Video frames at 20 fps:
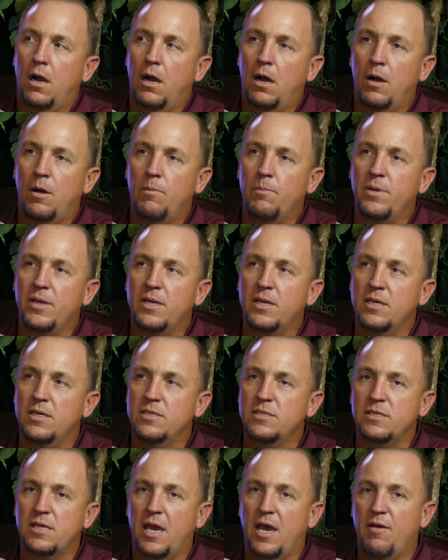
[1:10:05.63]

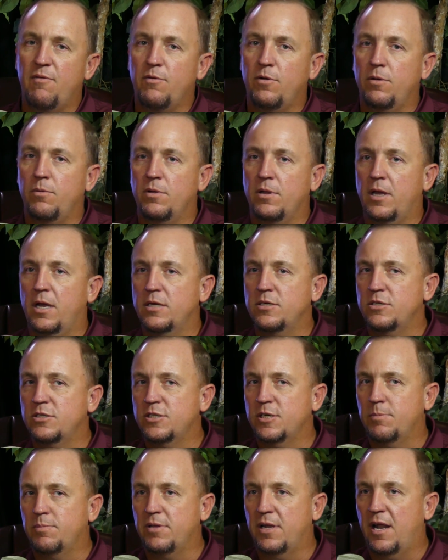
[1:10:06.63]
Because every
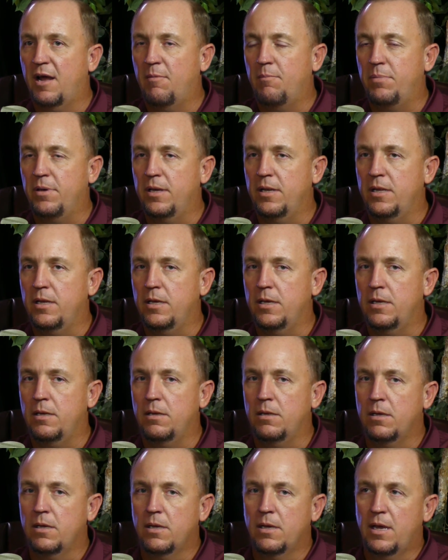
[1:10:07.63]
relationship that I've been in
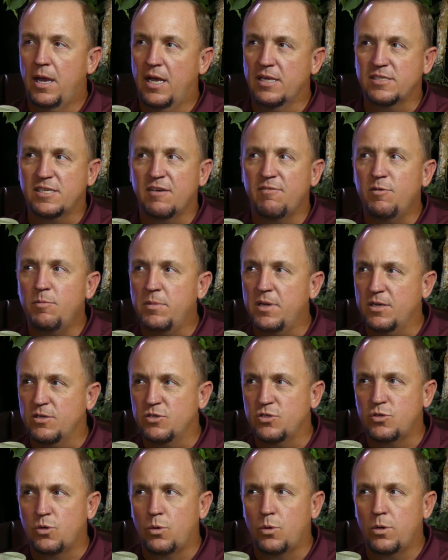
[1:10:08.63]
has given me a
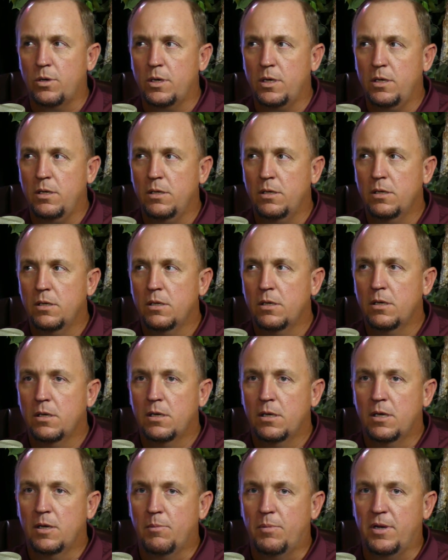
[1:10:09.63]
story,
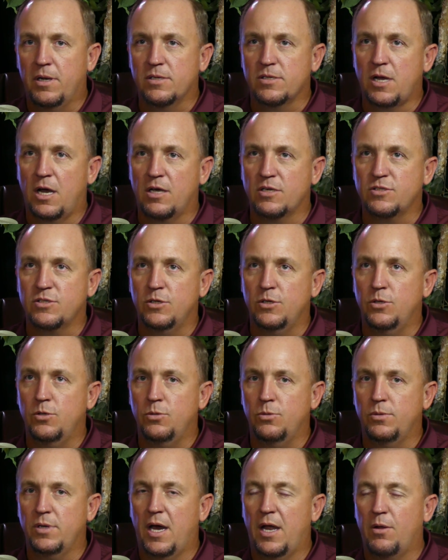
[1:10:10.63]
but has also
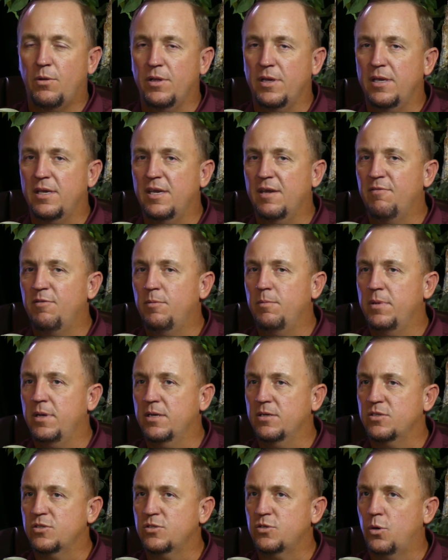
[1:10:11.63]
not only given me a
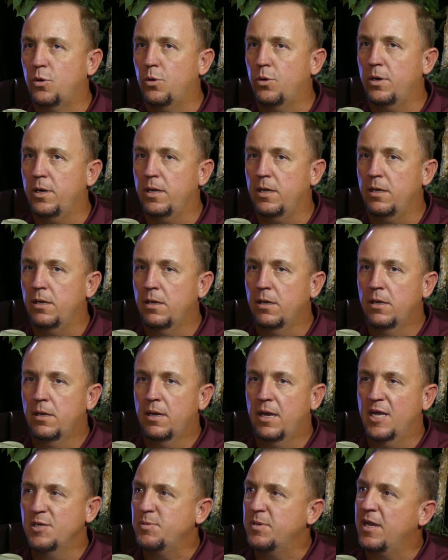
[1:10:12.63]
story,
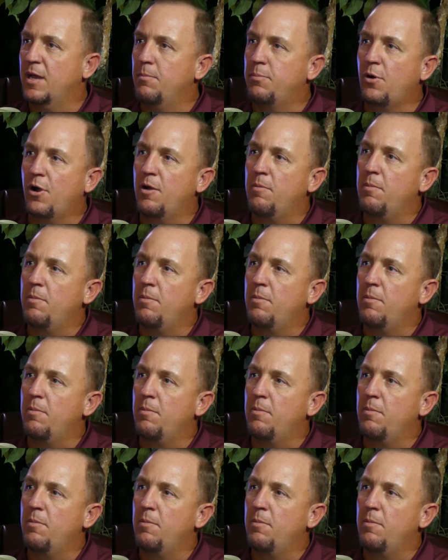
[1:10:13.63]
has become part of my